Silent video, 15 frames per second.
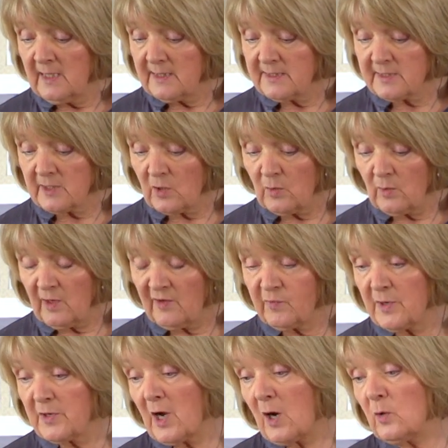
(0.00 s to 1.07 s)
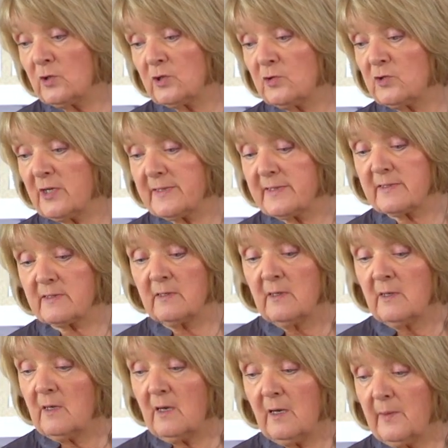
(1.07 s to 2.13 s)
So if we go to just
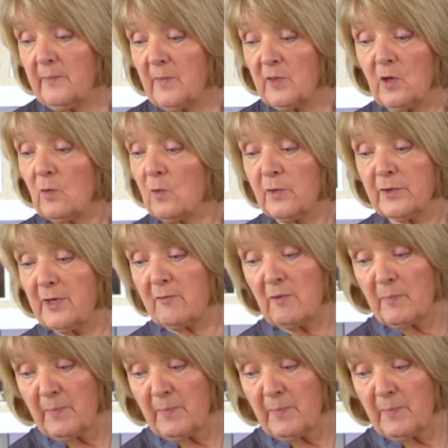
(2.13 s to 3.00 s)
the ordinary